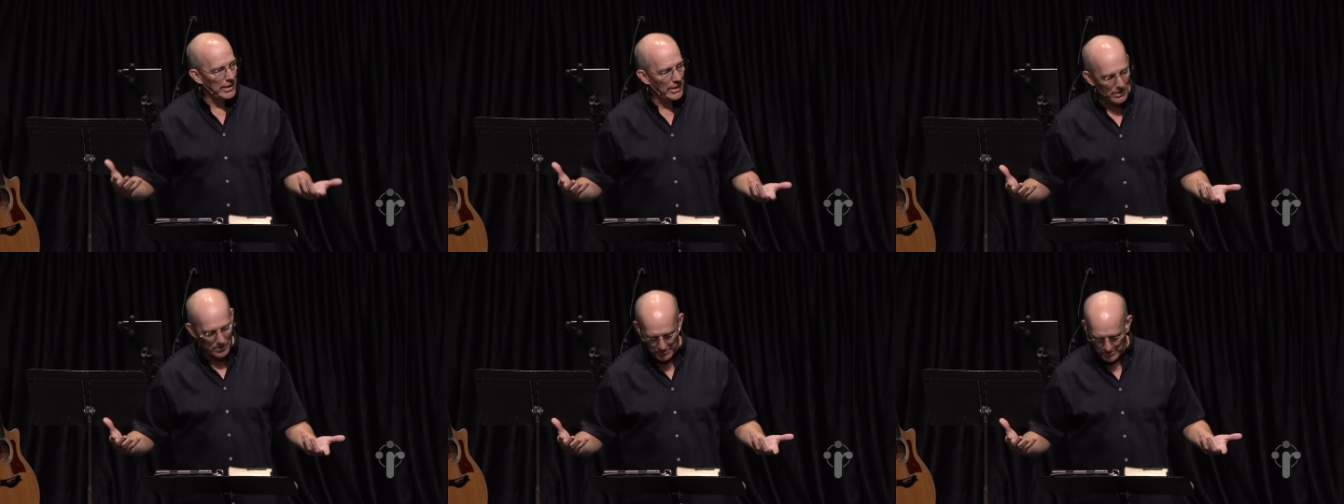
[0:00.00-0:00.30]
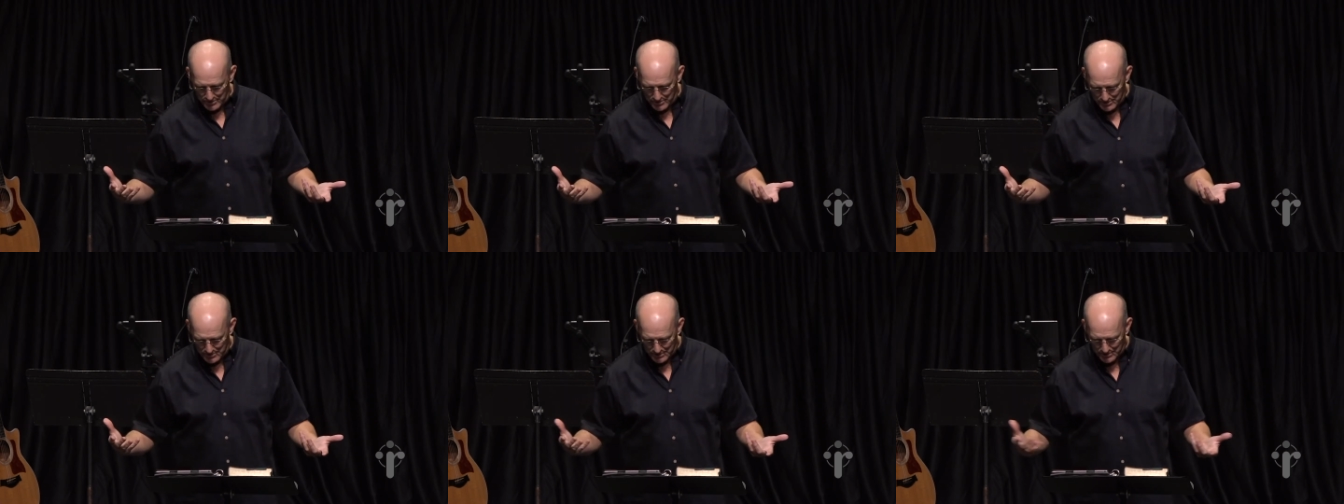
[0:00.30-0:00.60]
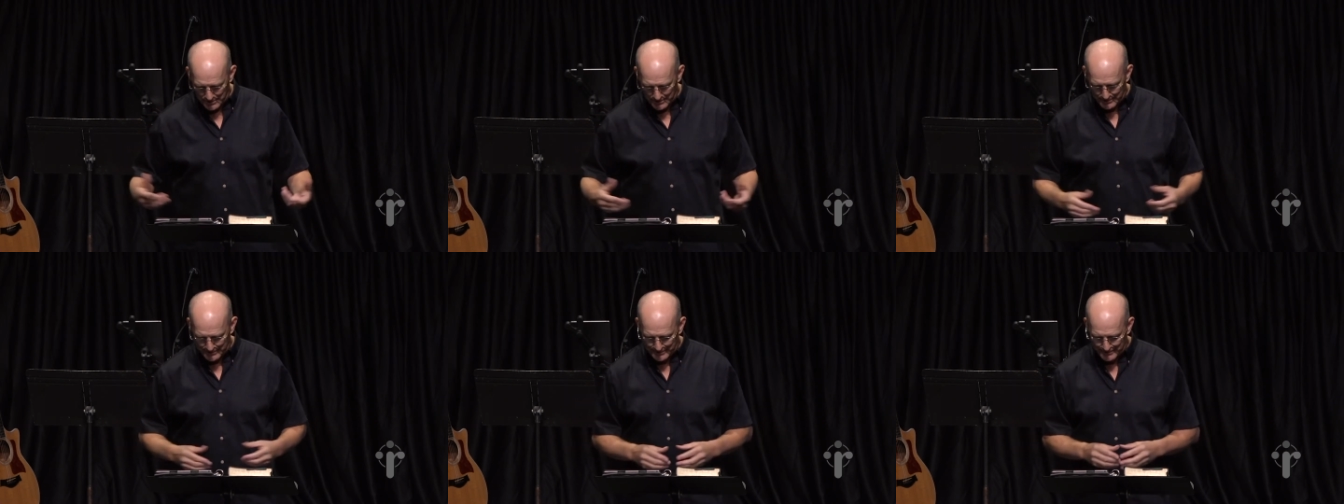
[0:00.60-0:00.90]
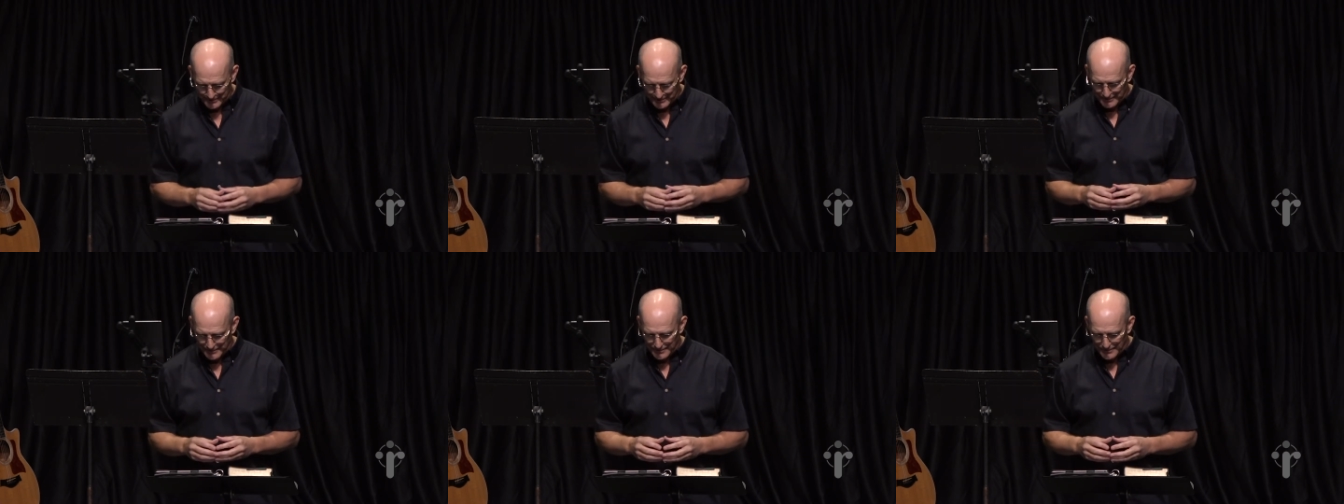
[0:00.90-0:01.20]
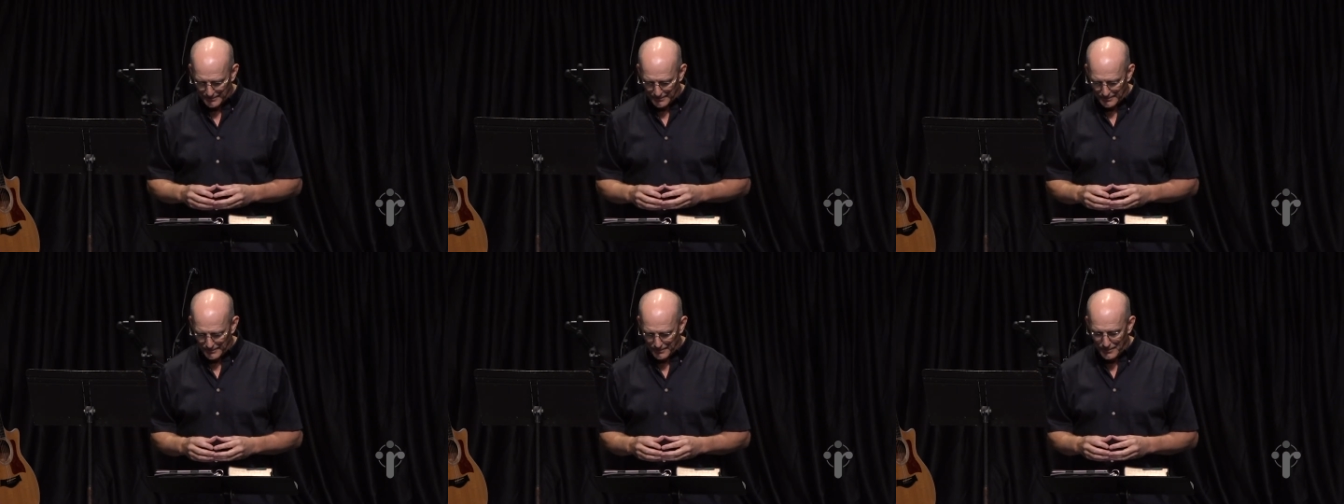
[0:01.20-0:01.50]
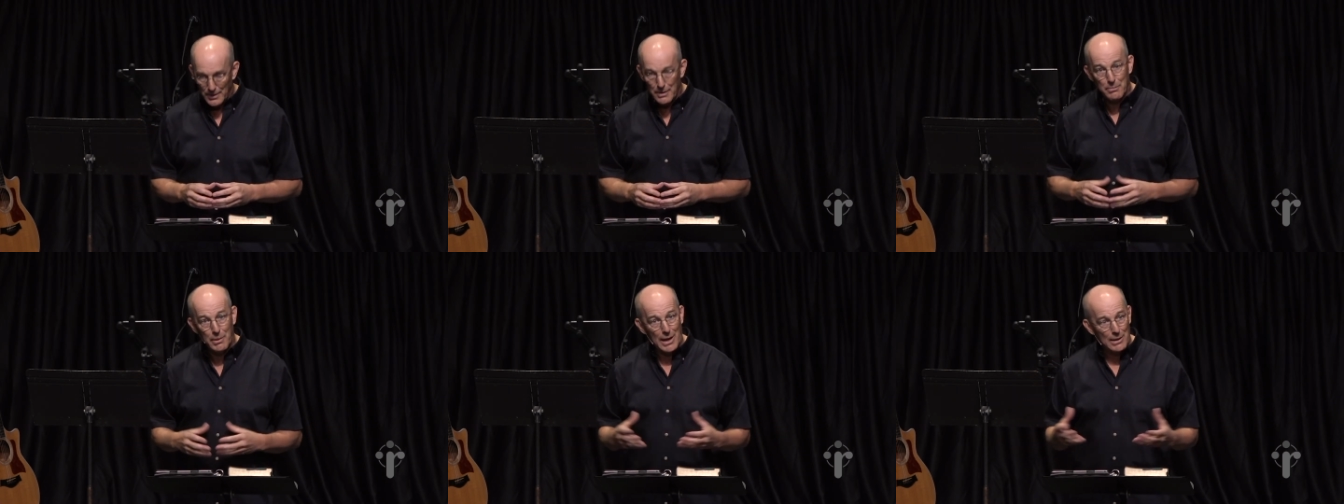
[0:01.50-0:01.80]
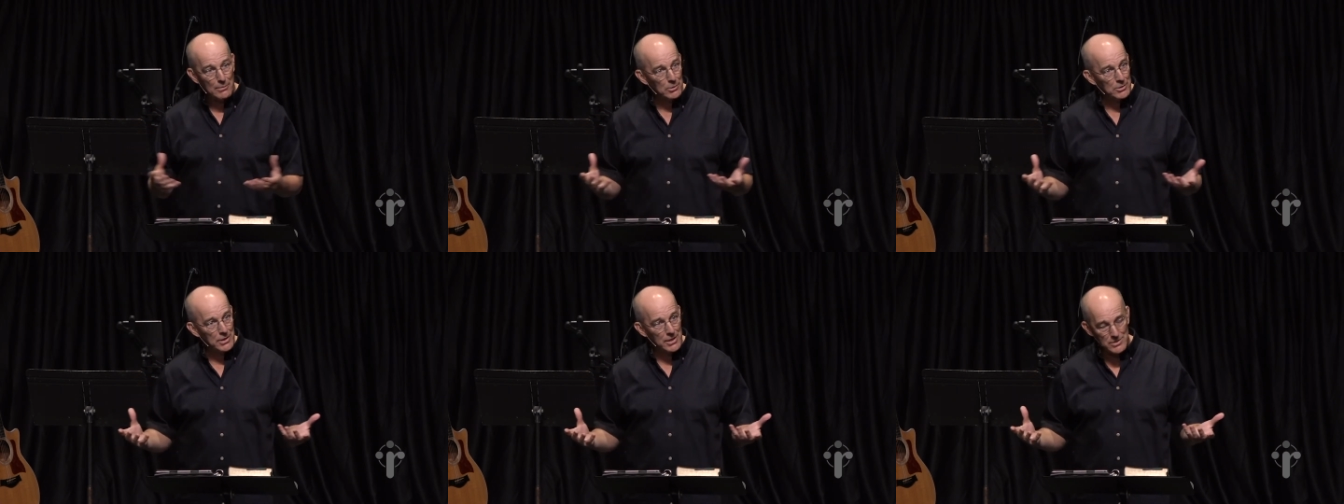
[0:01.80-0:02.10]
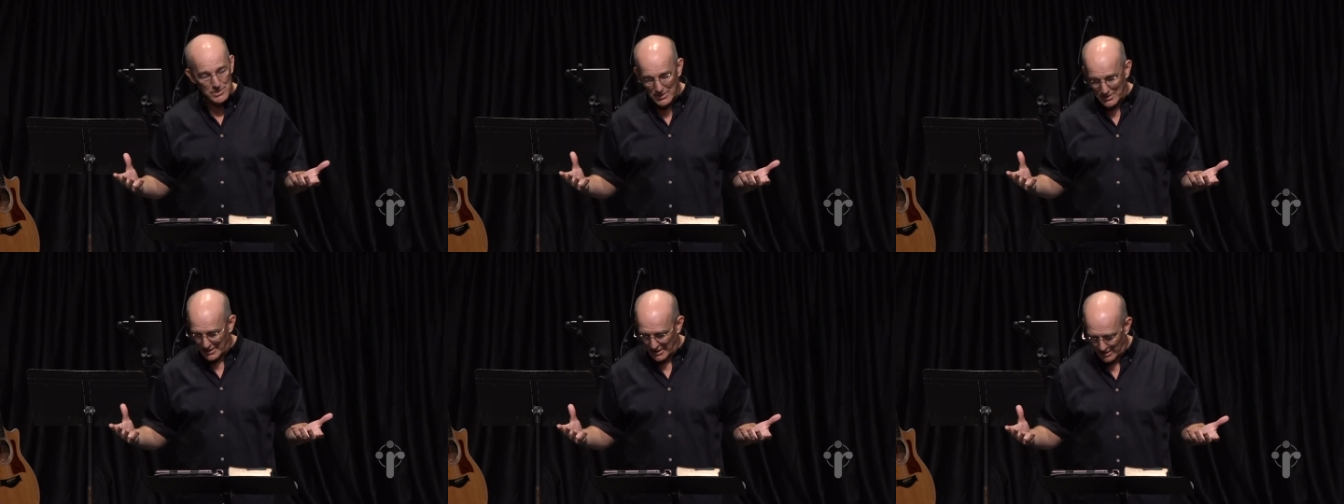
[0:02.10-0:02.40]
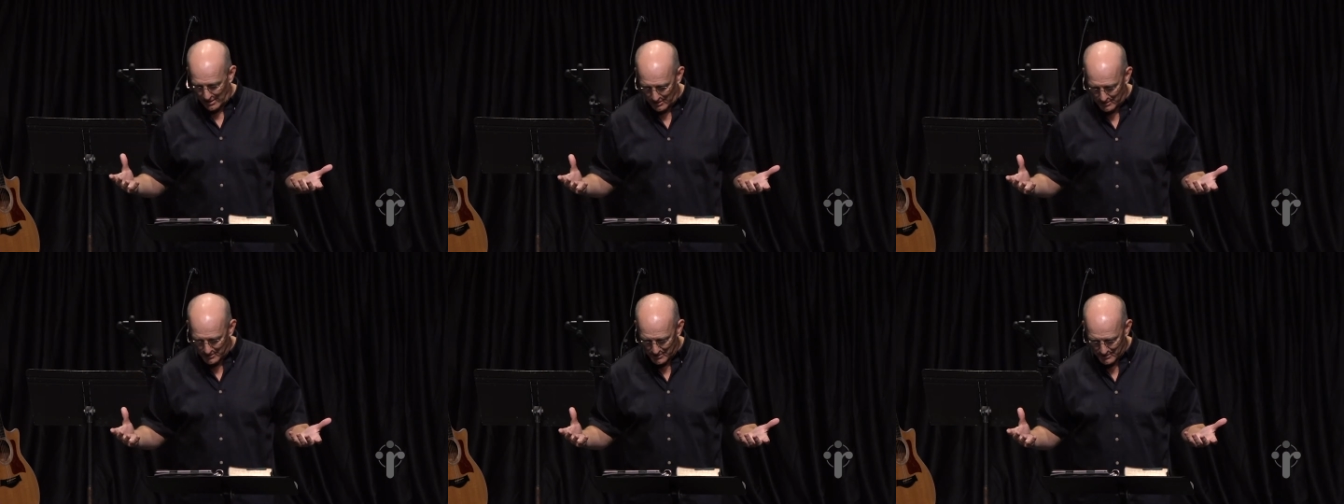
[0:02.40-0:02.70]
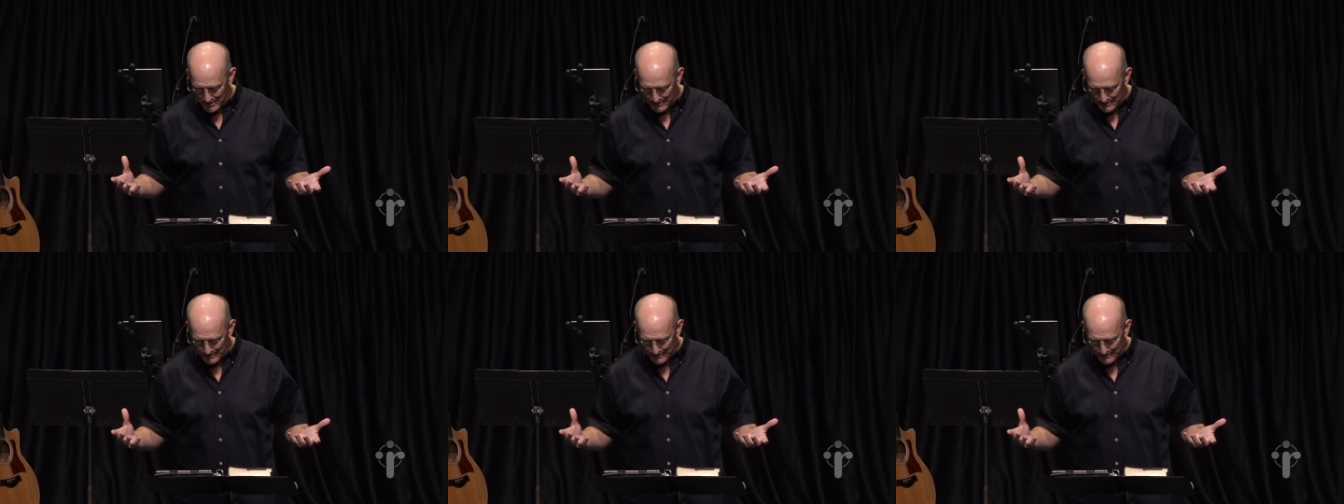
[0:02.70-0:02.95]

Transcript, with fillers: else. The Bible doesn't tell us.